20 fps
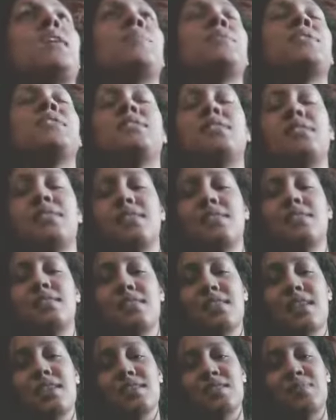I wanted to
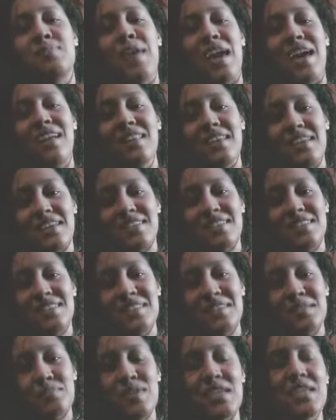discuss
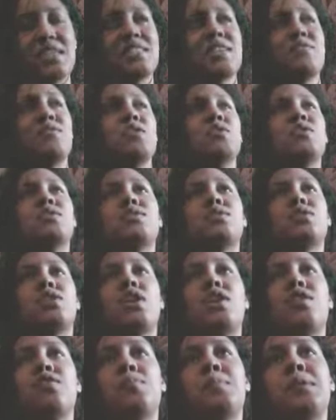balance, because I've noticed a
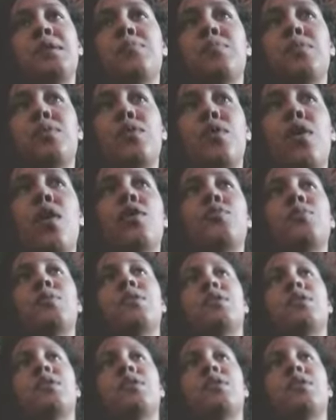lot of people are